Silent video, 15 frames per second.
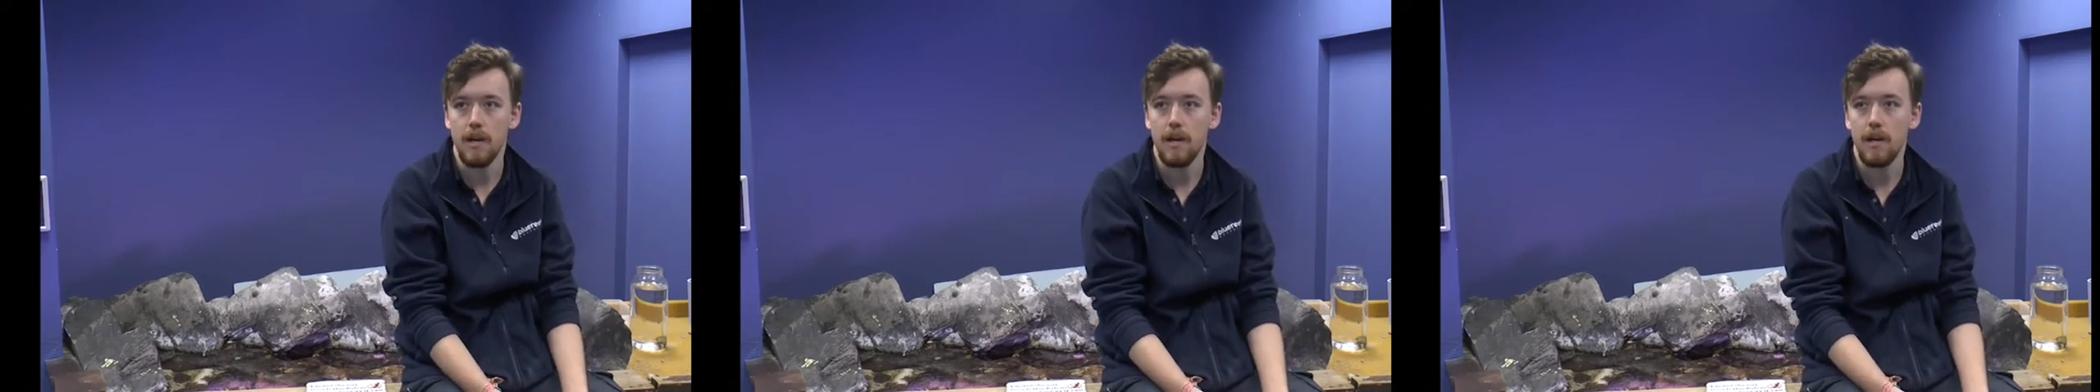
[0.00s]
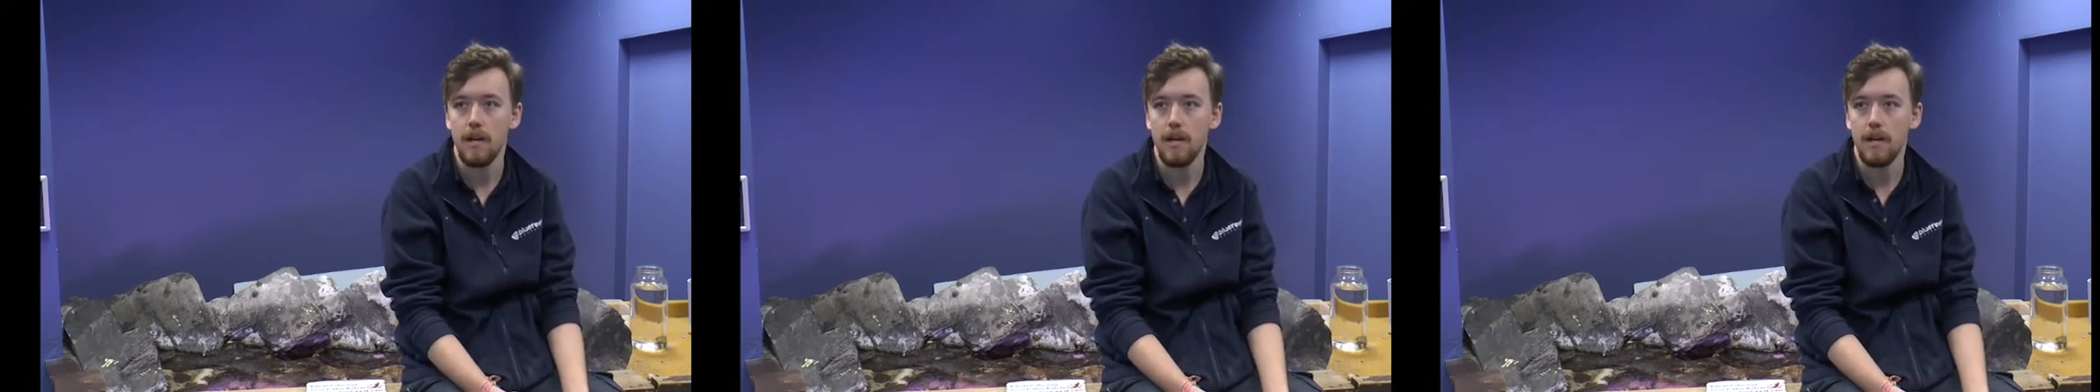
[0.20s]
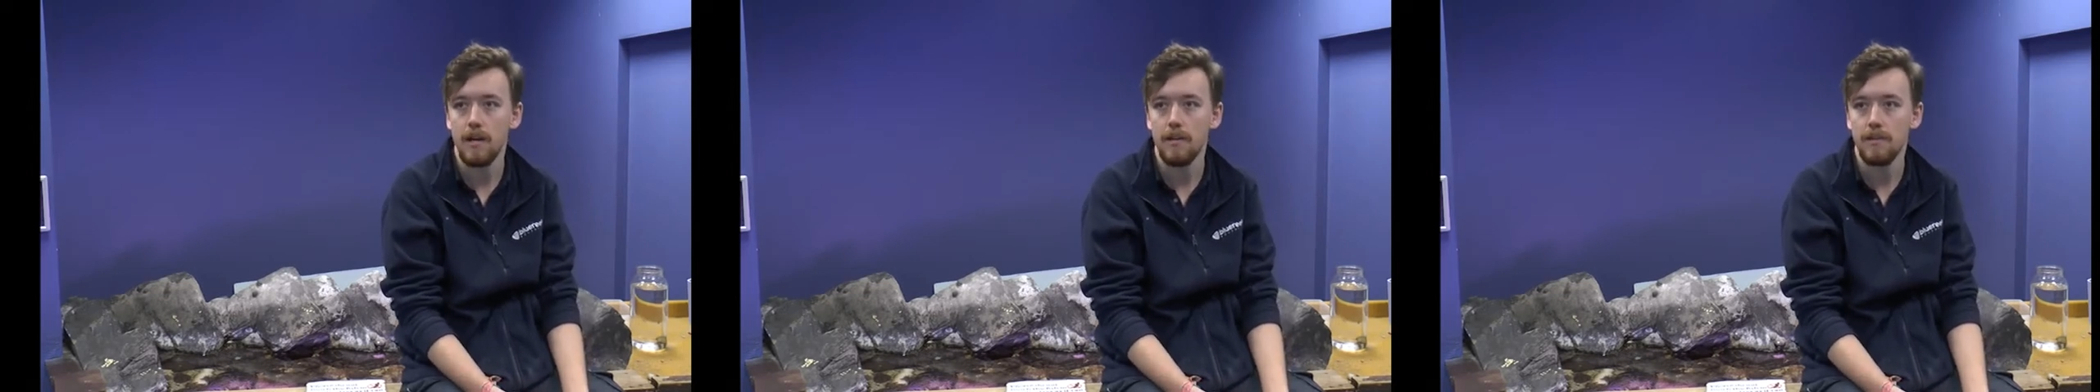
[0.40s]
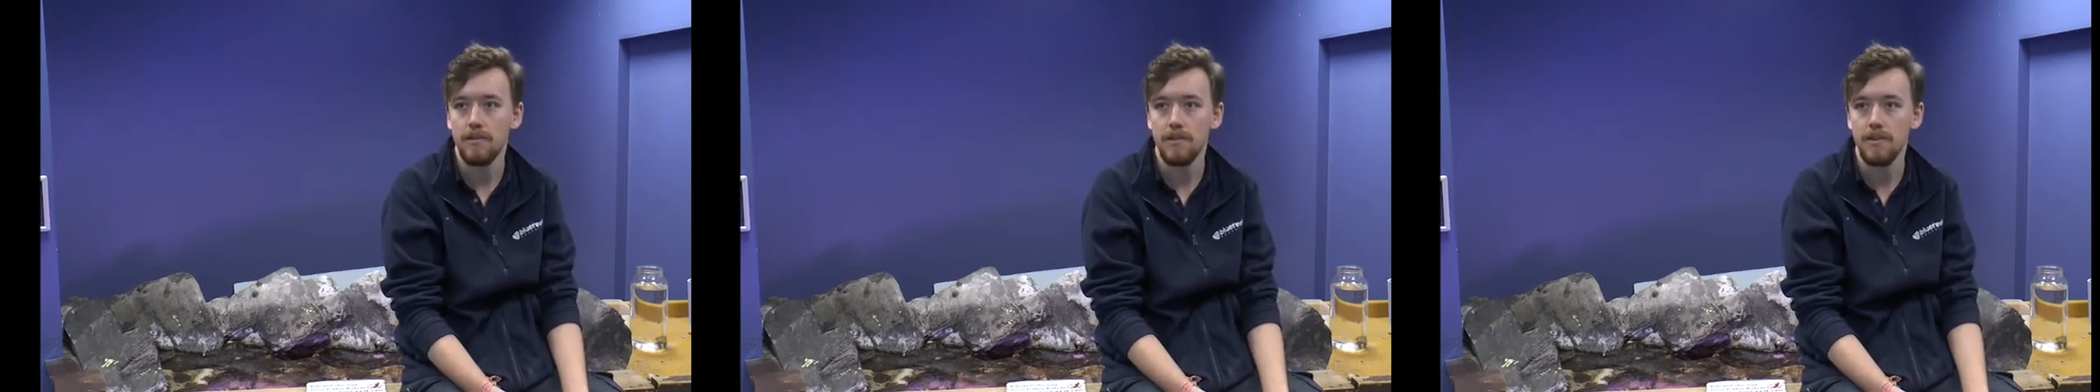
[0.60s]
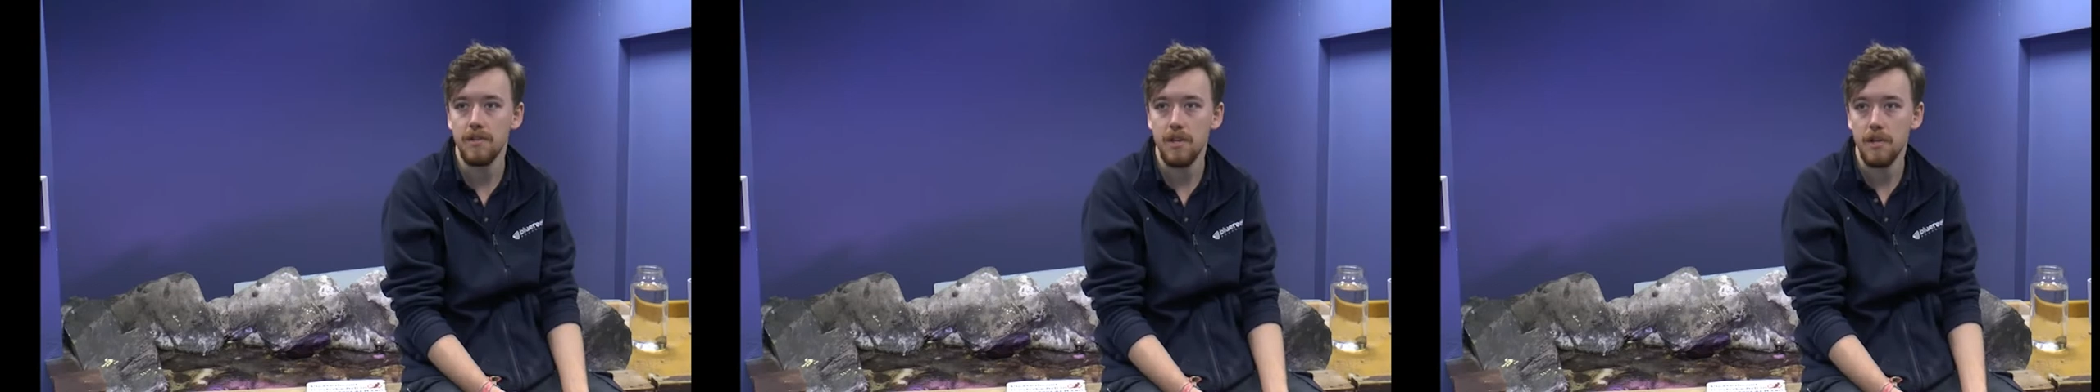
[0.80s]

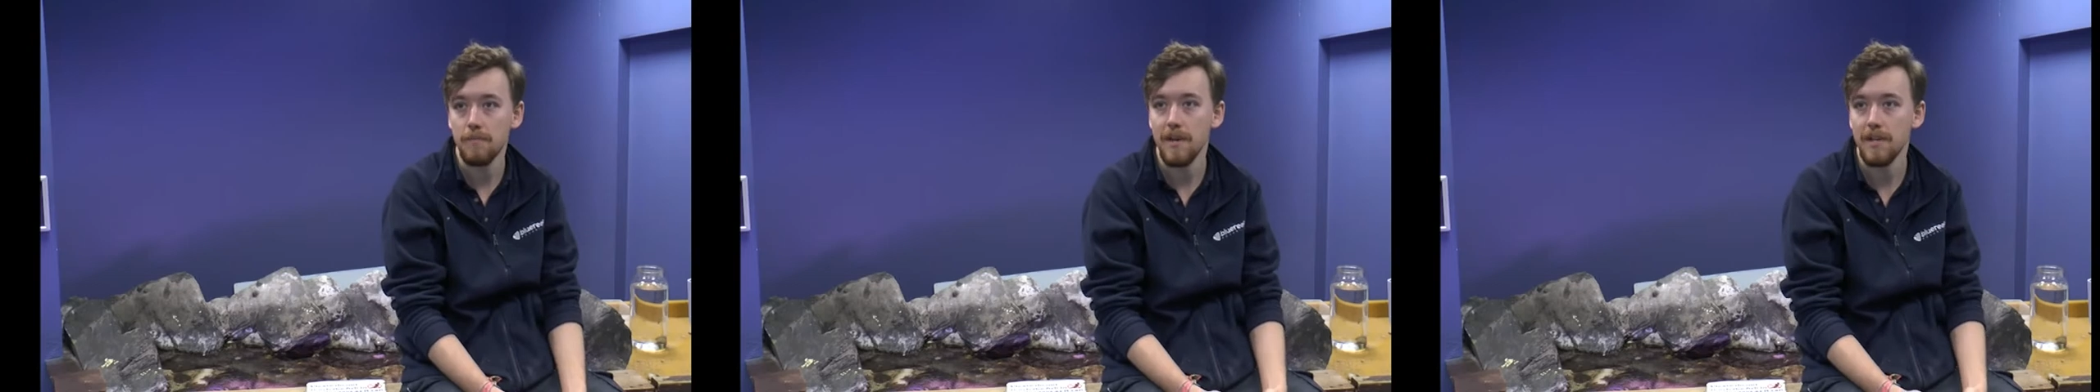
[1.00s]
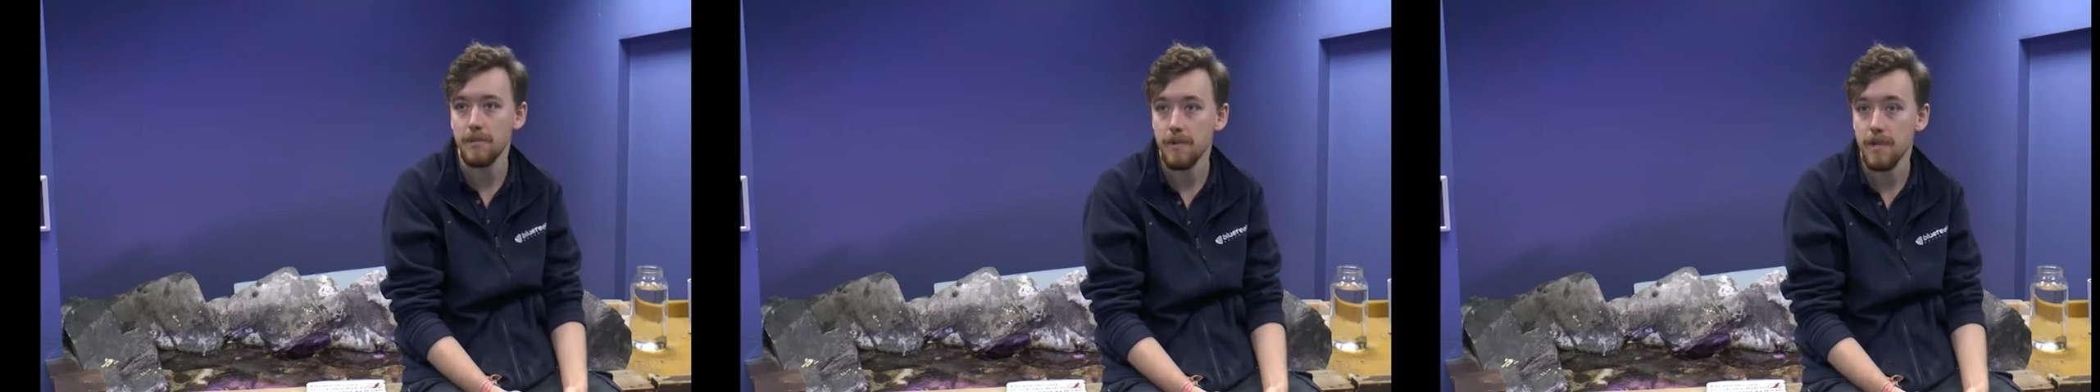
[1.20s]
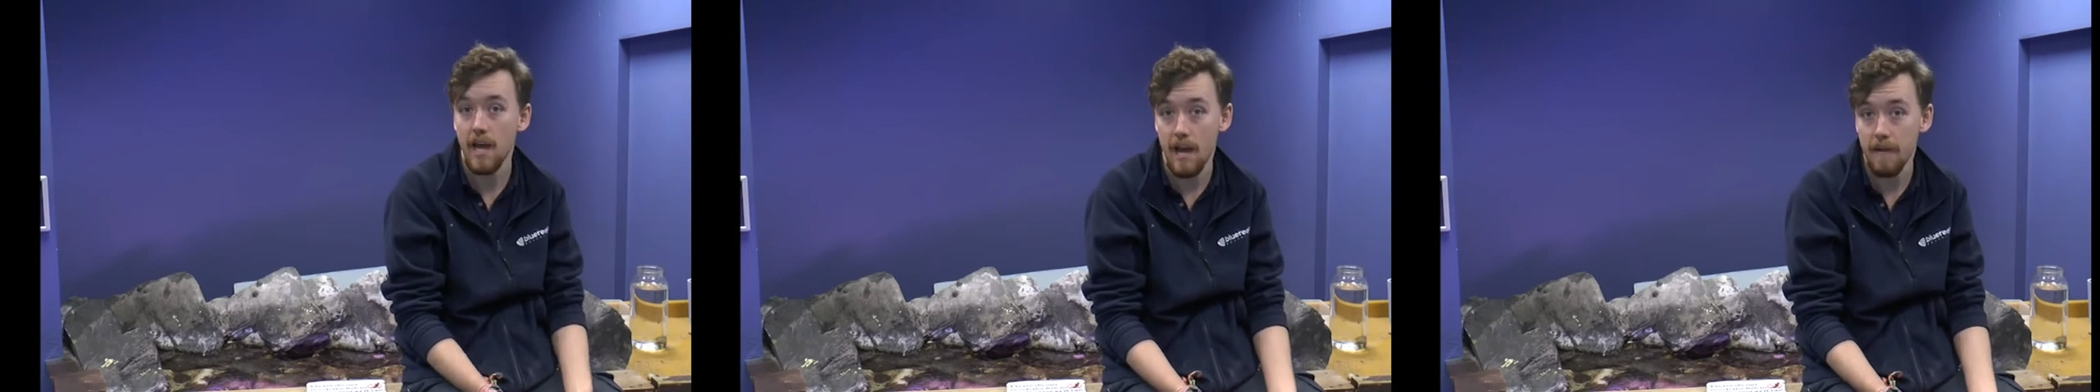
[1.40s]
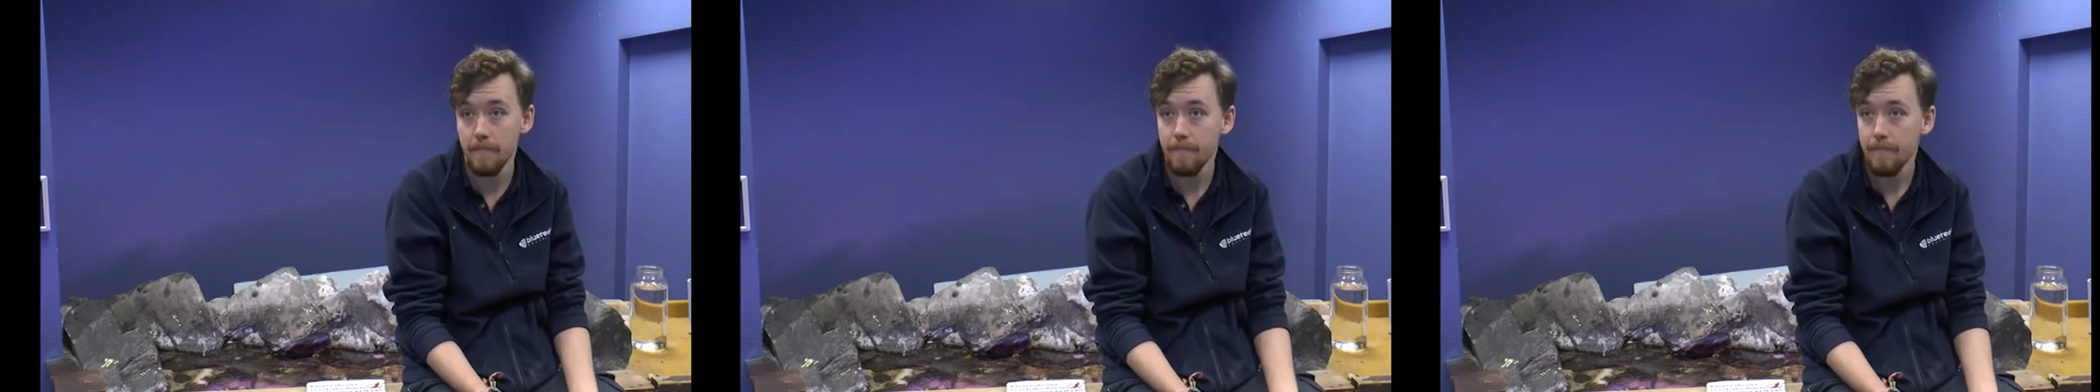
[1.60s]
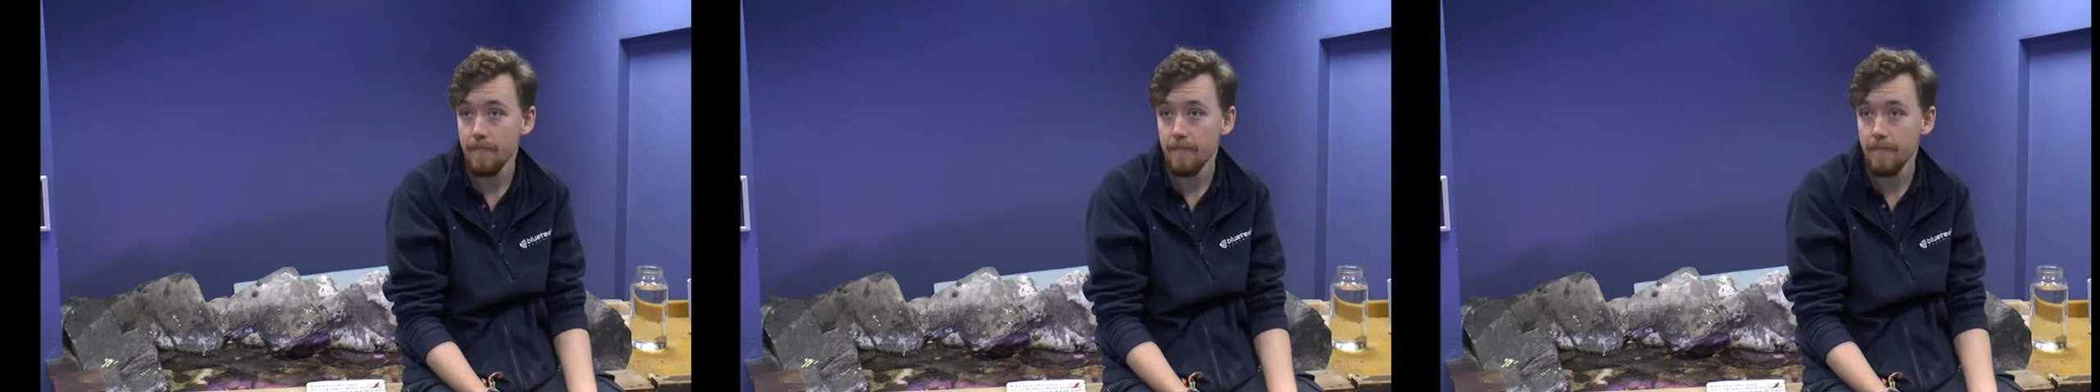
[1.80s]
uh, to, as best we can